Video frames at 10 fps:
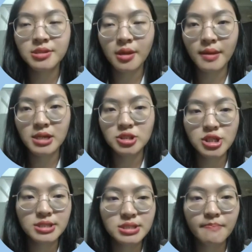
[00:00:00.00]

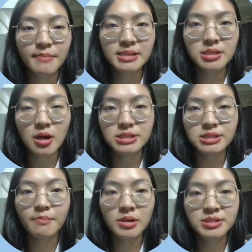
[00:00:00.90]
donations based on the
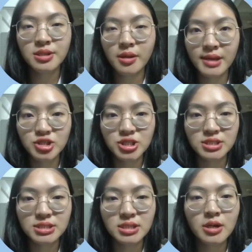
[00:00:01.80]
bone
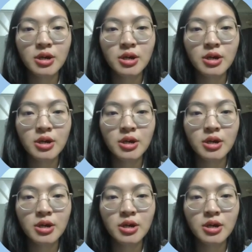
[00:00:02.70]
donations.